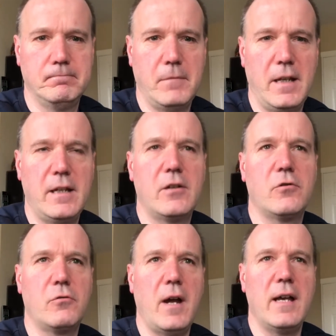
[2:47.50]
He
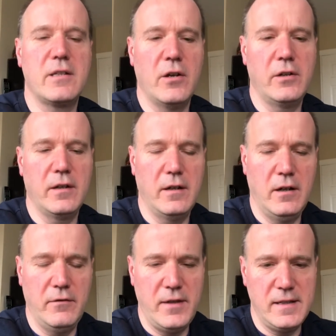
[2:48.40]
cries out
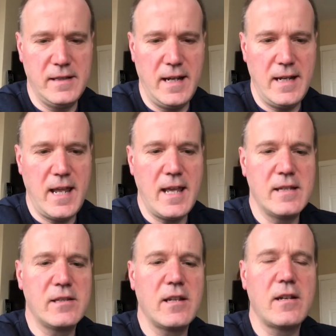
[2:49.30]
of his need. He is
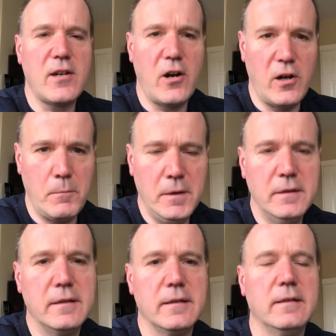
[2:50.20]

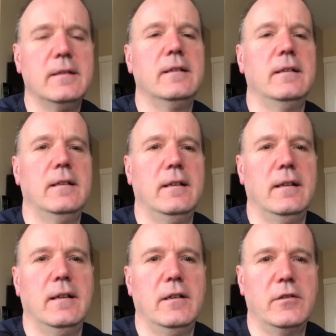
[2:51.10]
determined
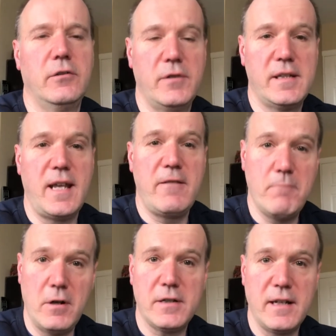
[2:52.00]
to receive
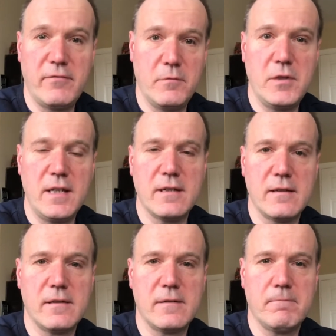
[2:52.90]
mercy from
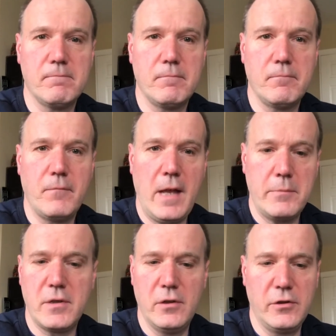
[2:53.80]
Jesus.
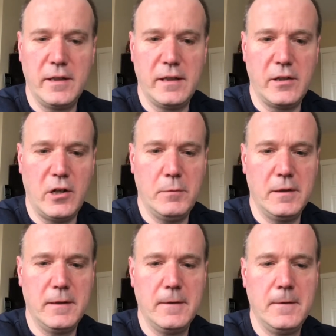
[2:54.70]
Absolutely determined.
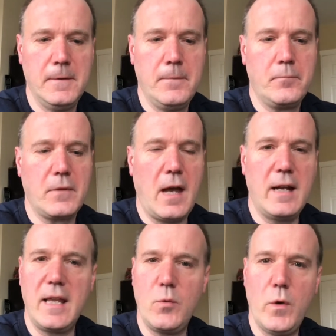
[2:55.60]
And
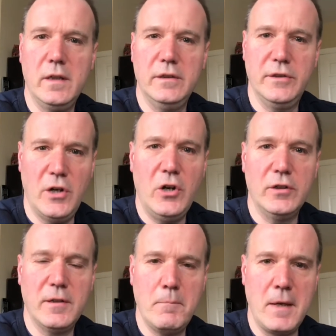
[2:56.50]
he will not
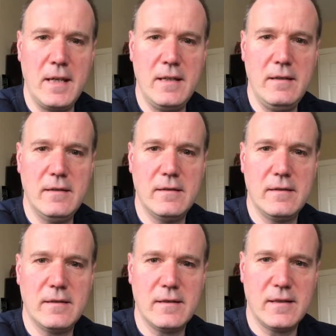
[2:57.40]
be
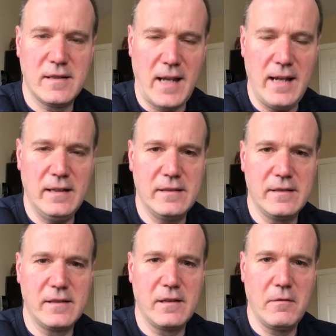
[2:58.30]

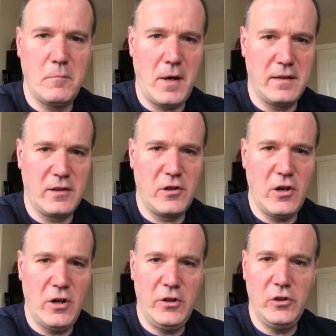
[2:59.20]
silenced by the
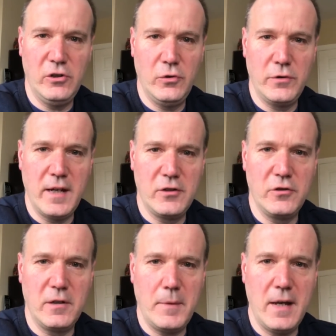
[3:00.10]
crowd, although they do
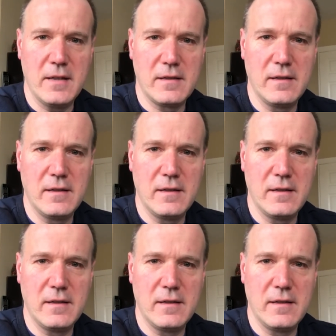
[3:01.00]
their best